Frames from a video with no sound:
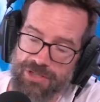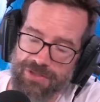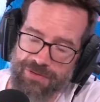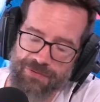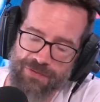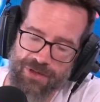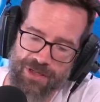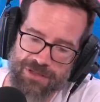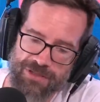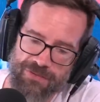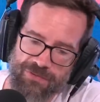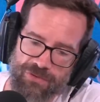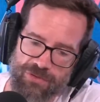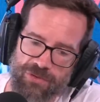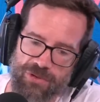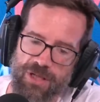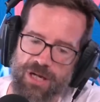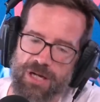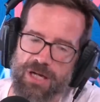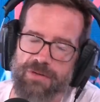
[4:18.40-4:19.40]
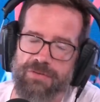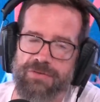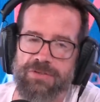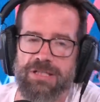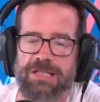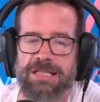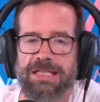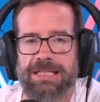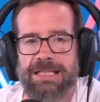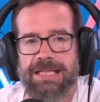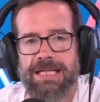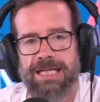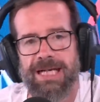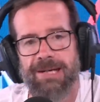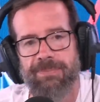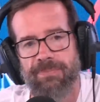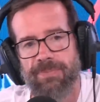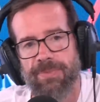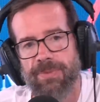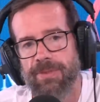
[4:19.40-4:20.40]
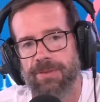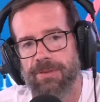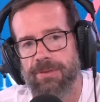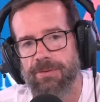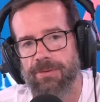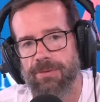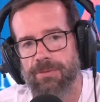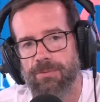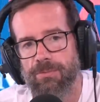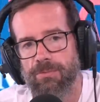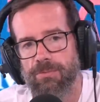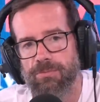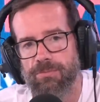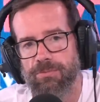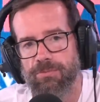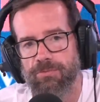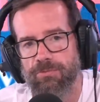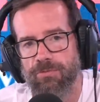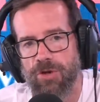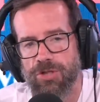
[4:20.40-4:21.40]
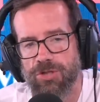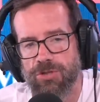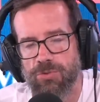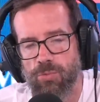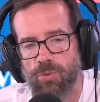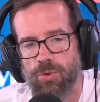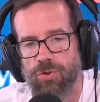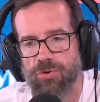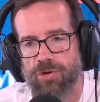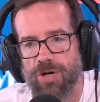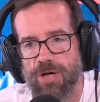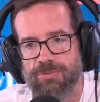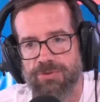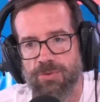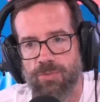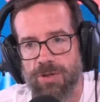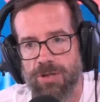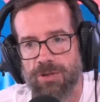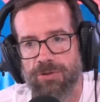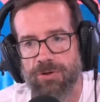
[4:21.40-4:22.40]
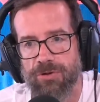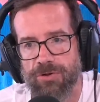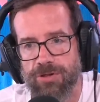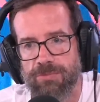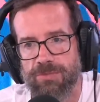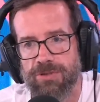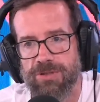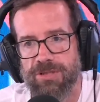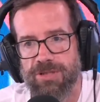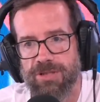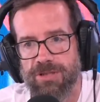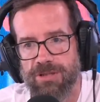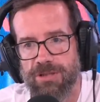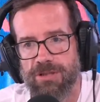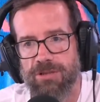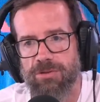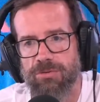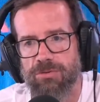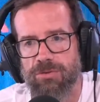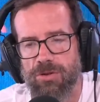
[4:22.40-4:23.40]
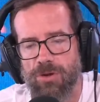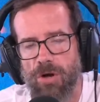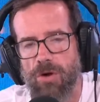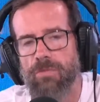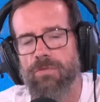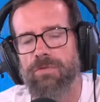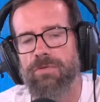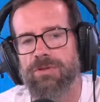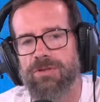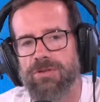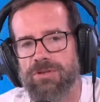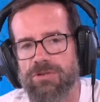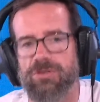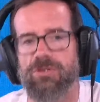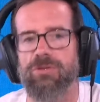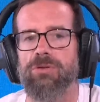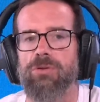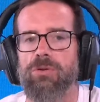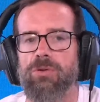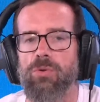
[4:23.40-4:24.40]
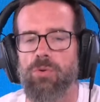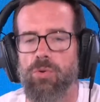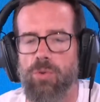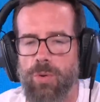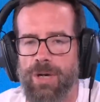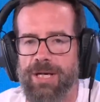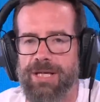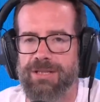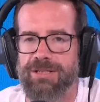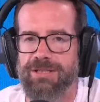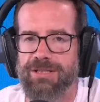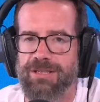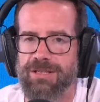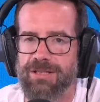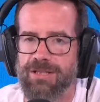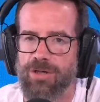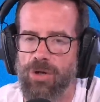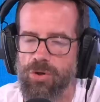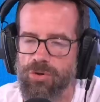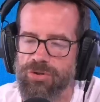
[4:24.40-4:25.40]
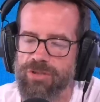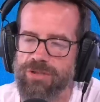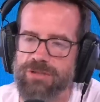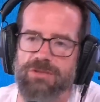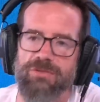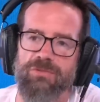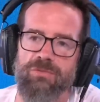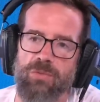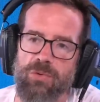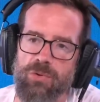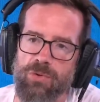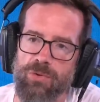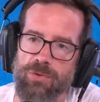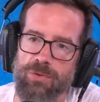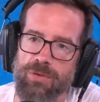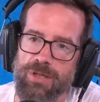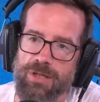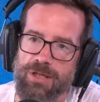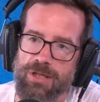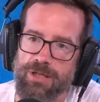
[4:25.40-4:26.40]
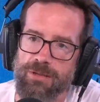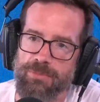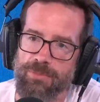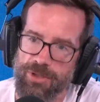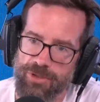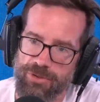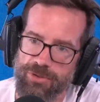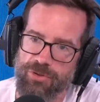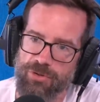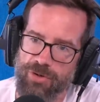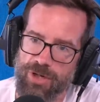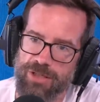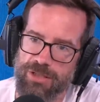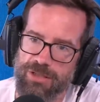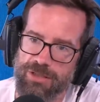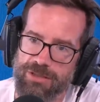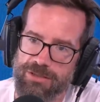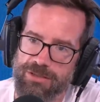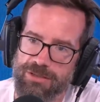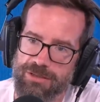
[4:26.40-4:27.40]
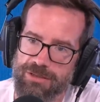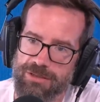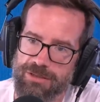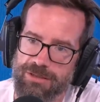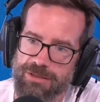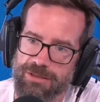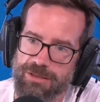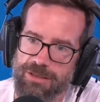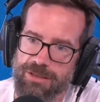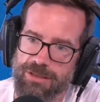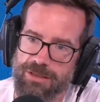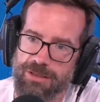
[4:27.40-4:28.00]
guys are fighting for your lives, and Russian war crimes are well documented. Are you confident always in the conduct of war by Ukrainians? I would